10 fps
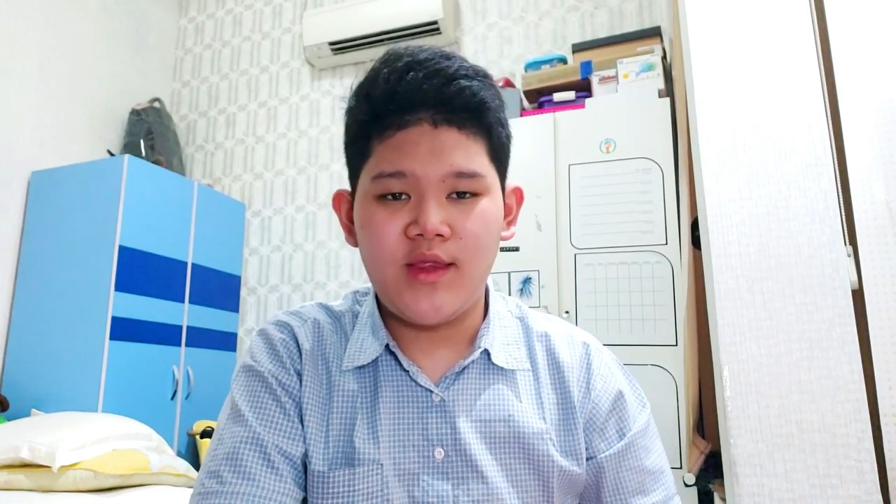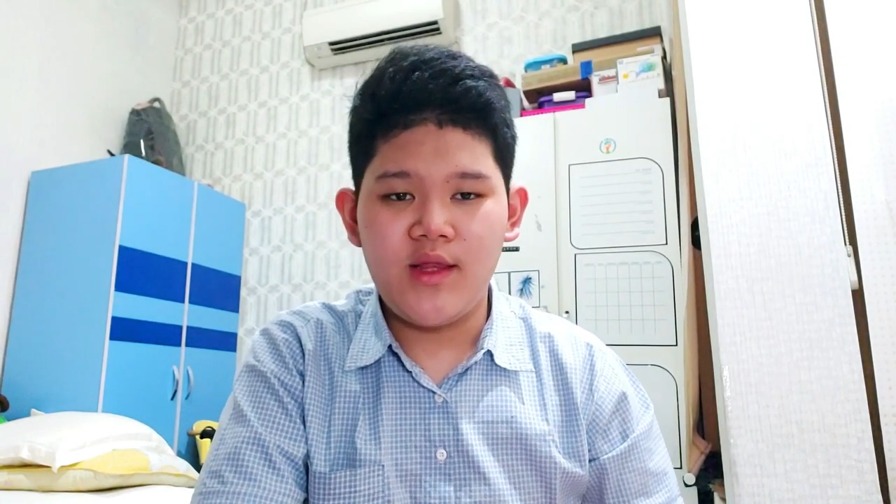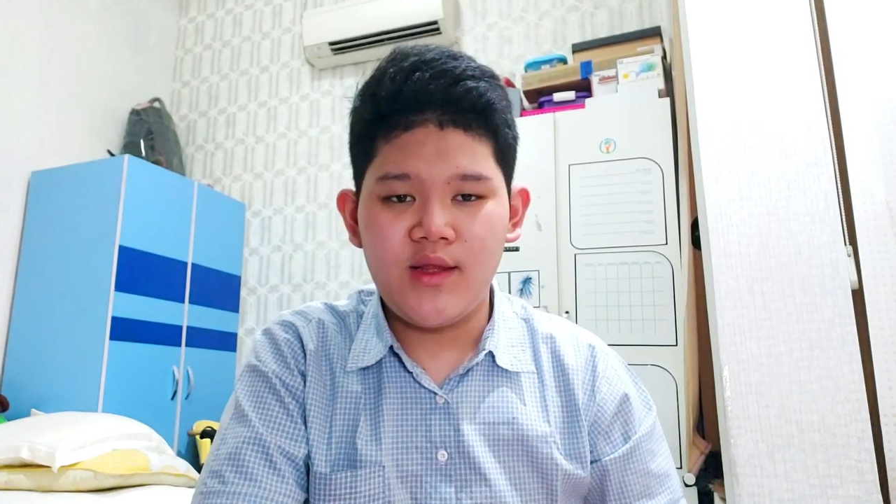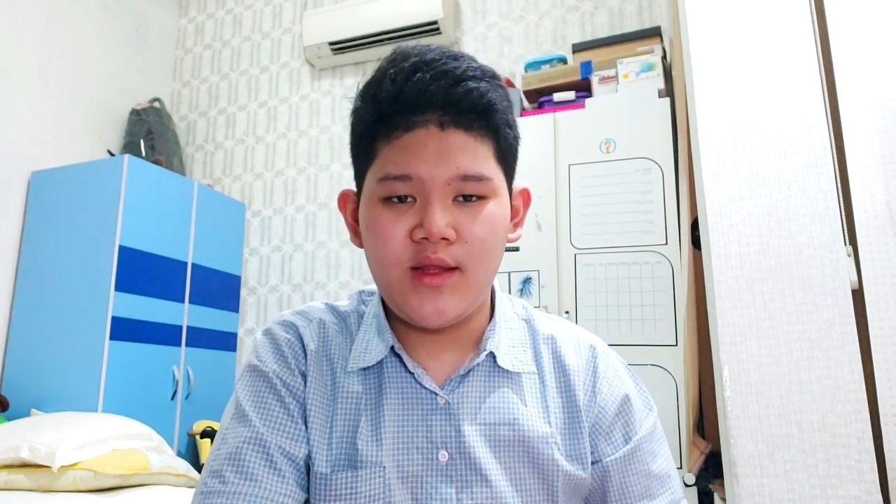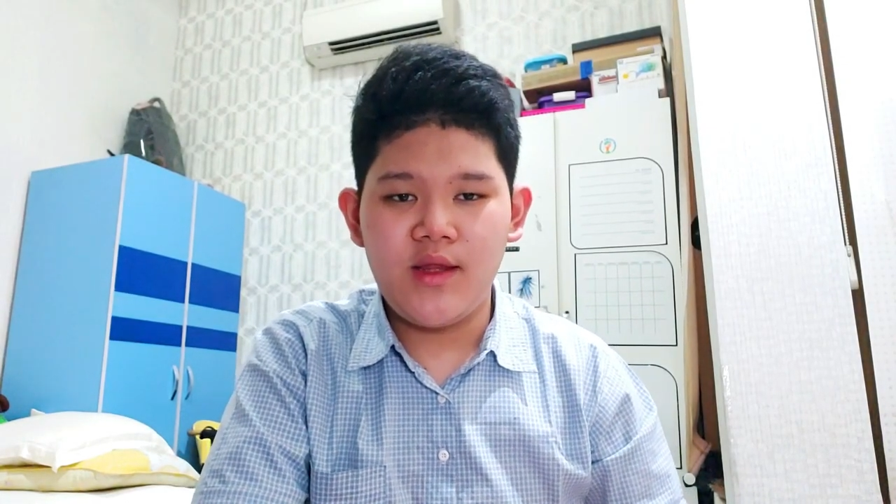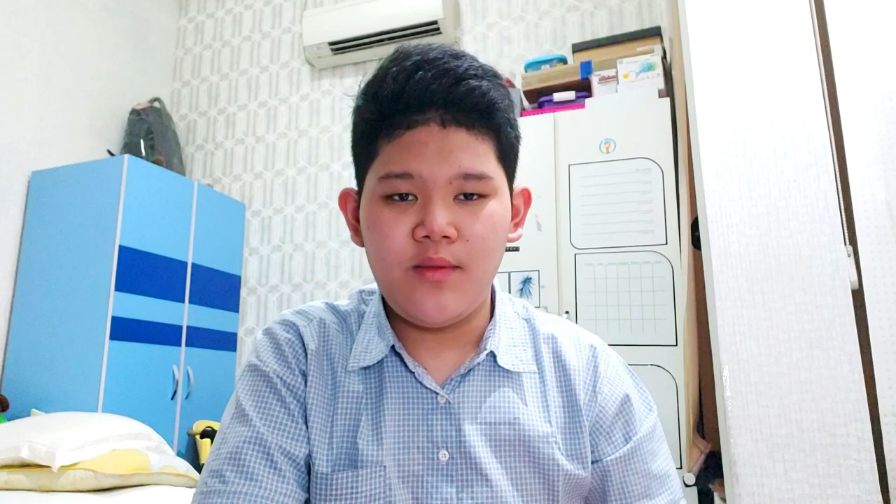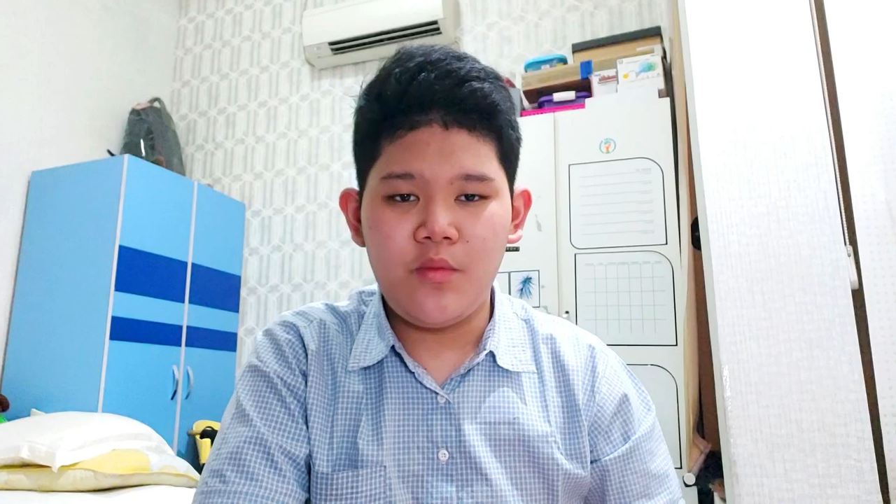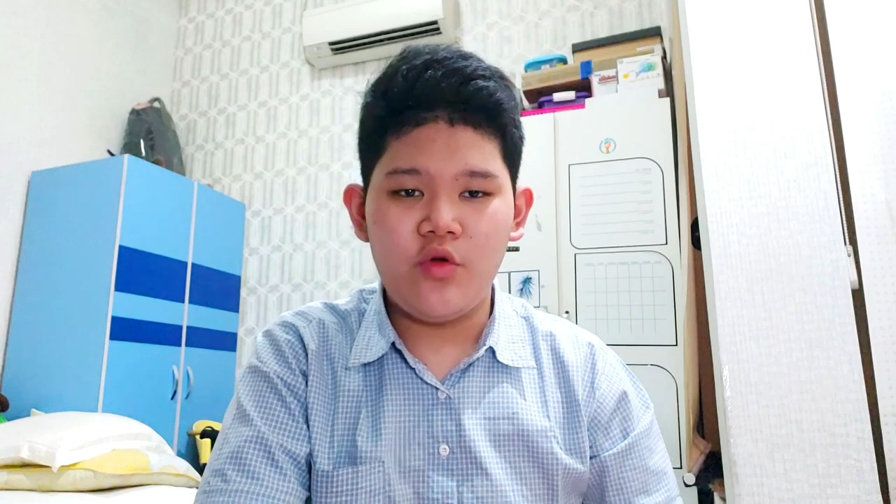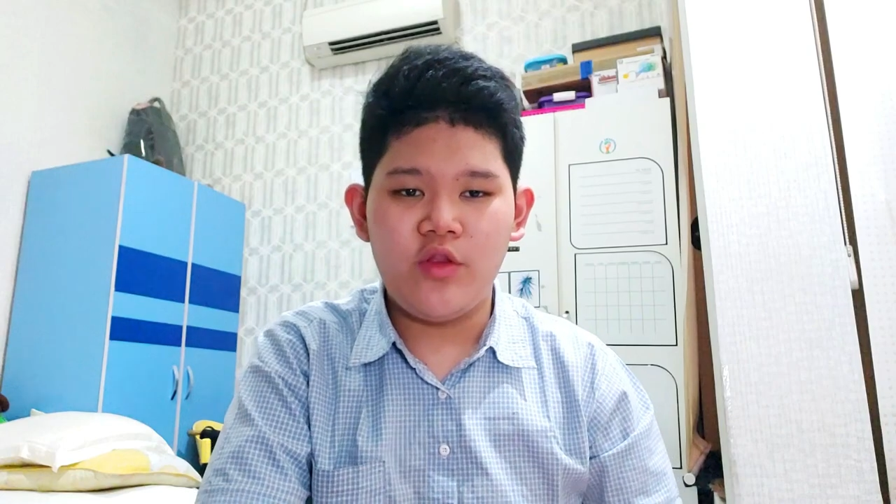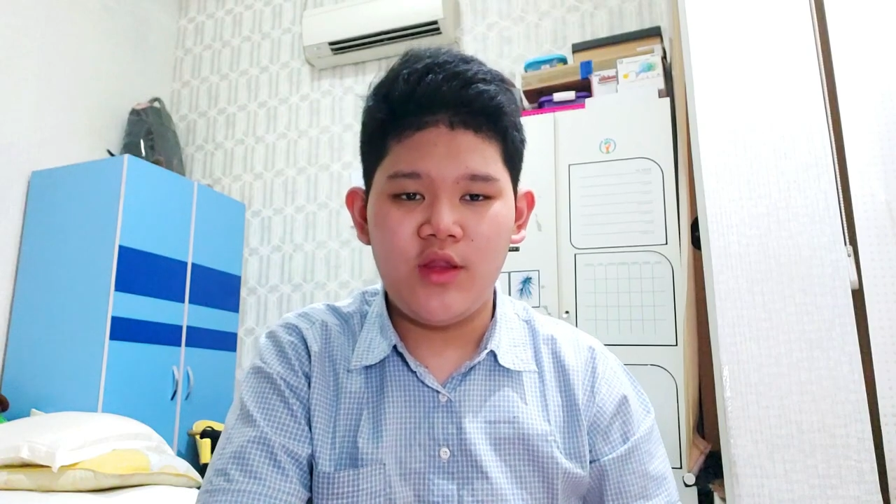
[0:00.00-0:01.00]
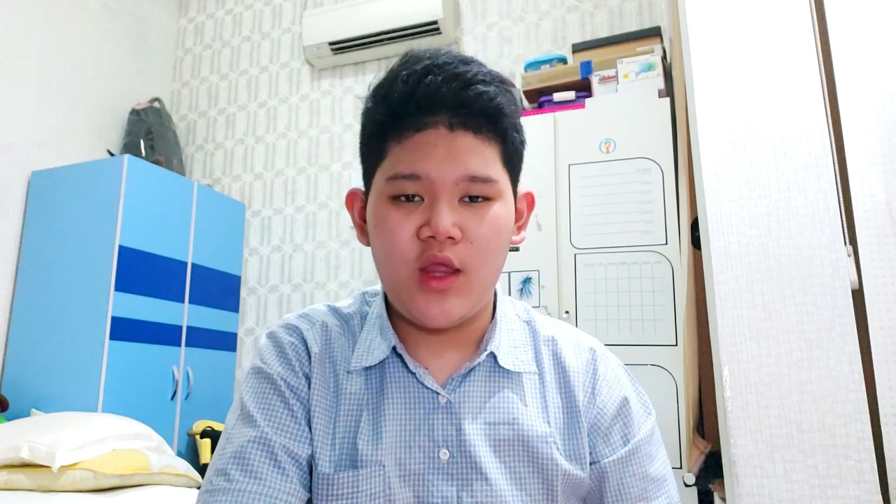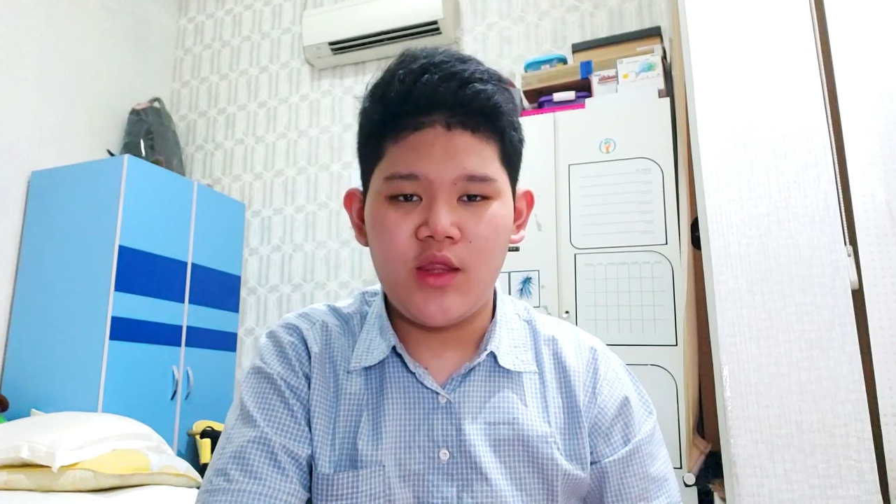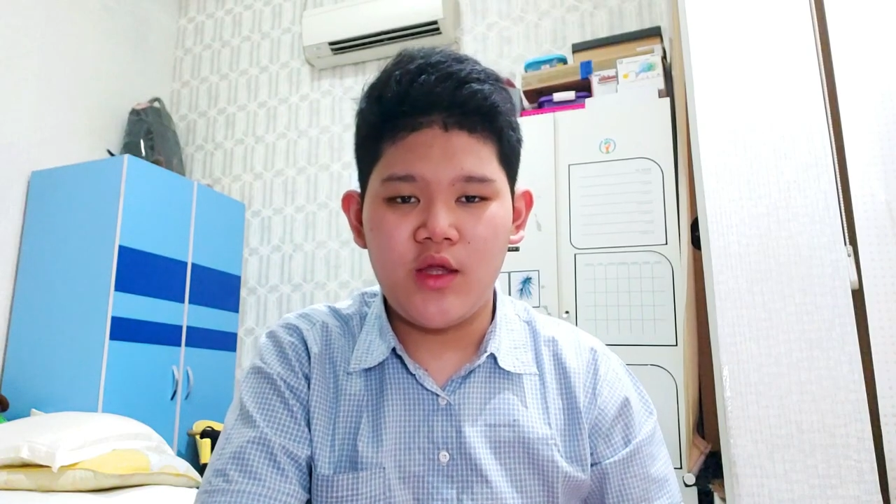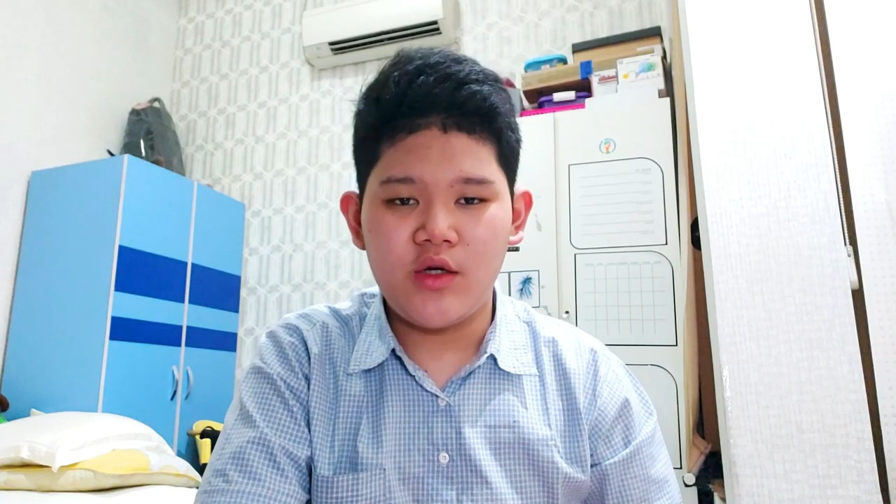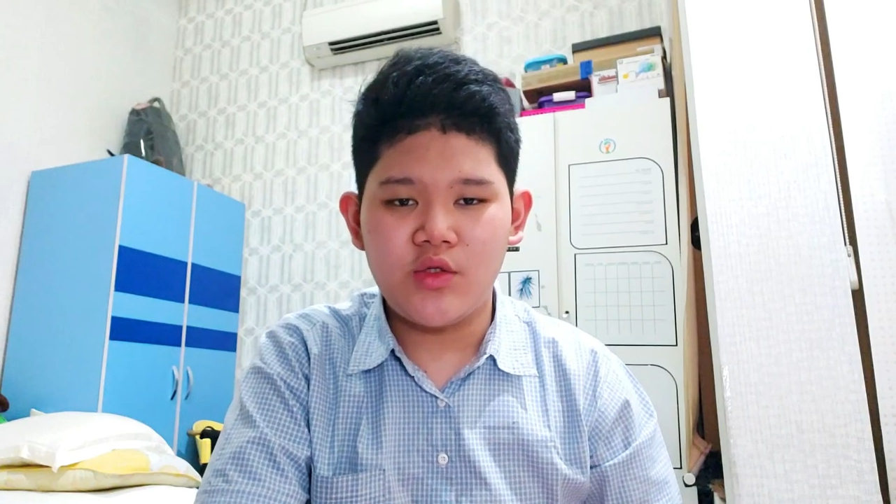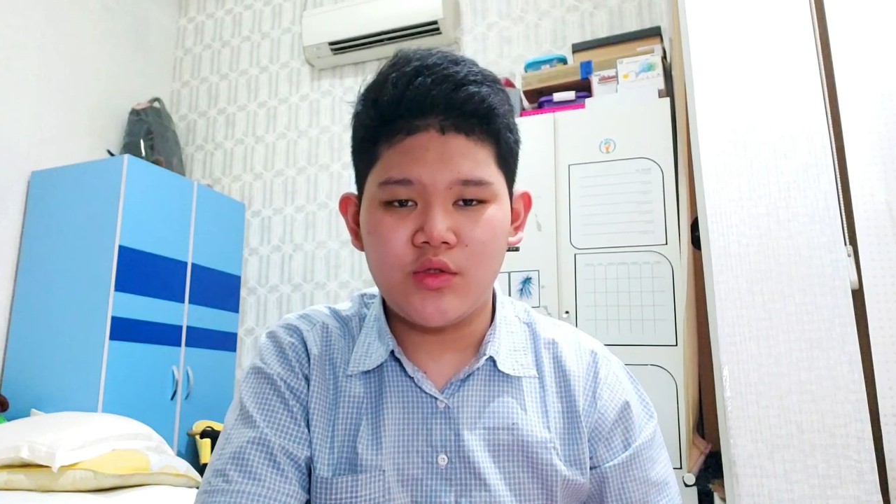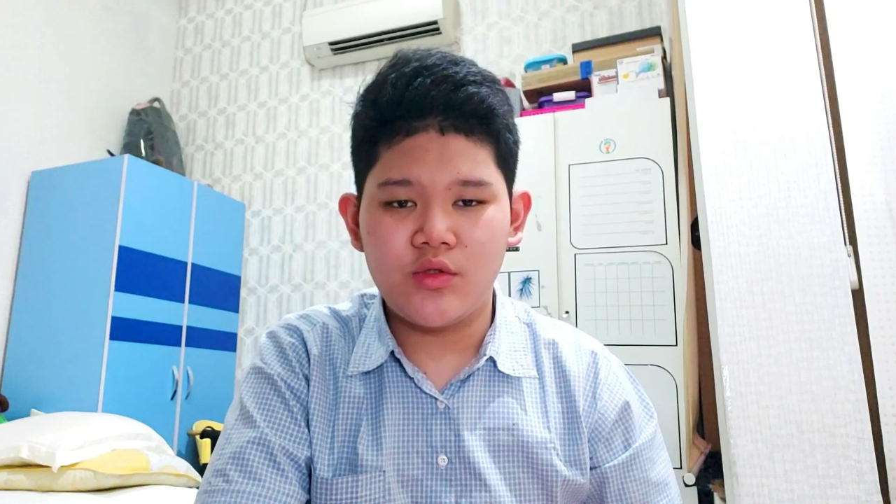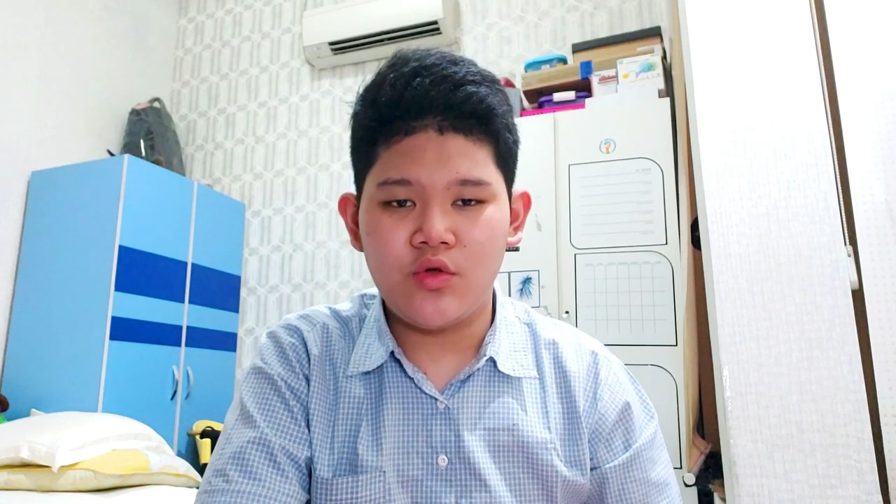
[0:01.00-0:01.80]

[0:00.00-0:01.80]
still see most teenagers